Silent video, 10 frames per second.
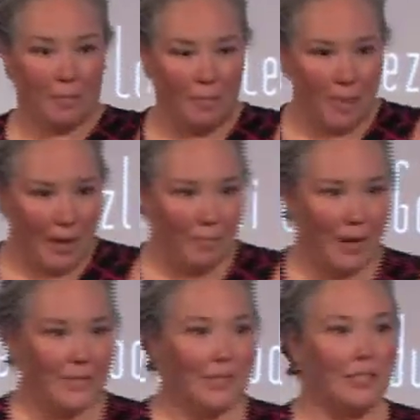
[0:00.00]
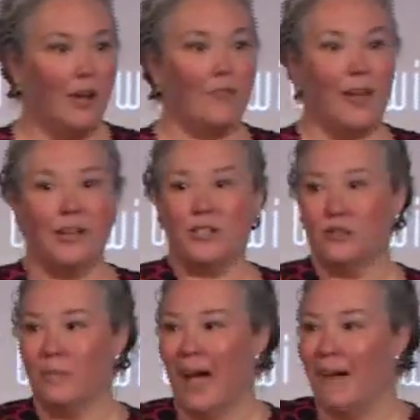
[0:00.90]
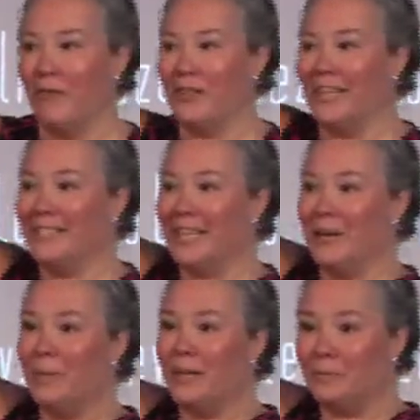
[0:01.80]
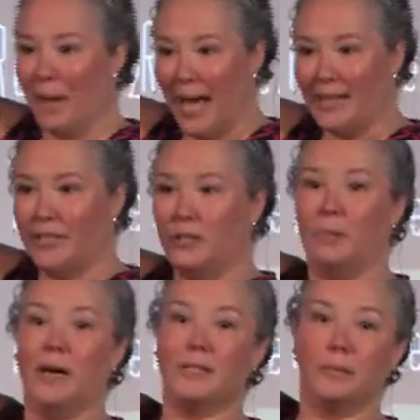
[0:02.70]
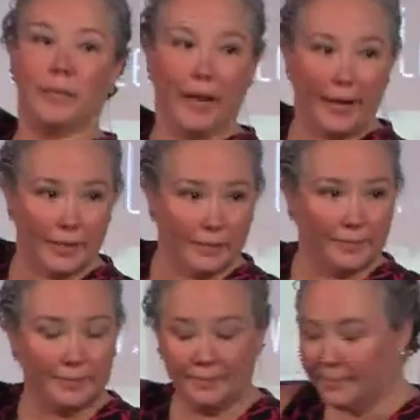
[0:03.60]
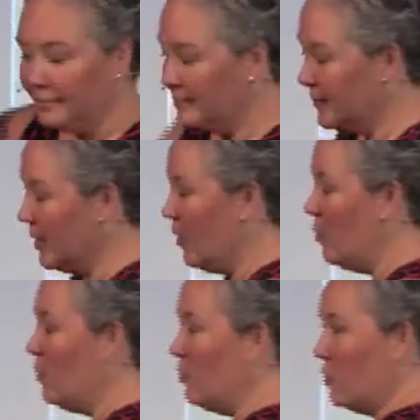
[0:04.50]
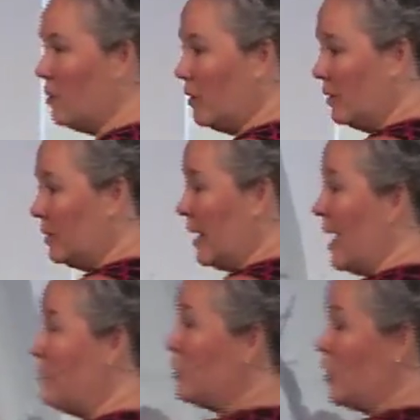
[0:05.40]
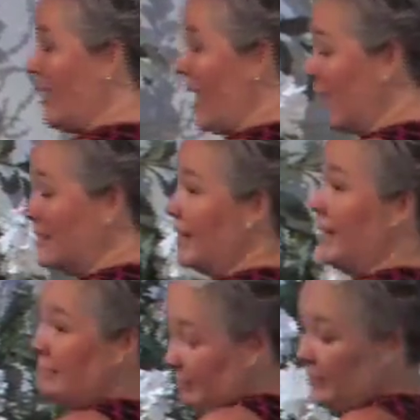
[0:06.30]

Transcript: and assume everything's gonna be as bad as it could possibly get. Whew. And I'm Gen X and,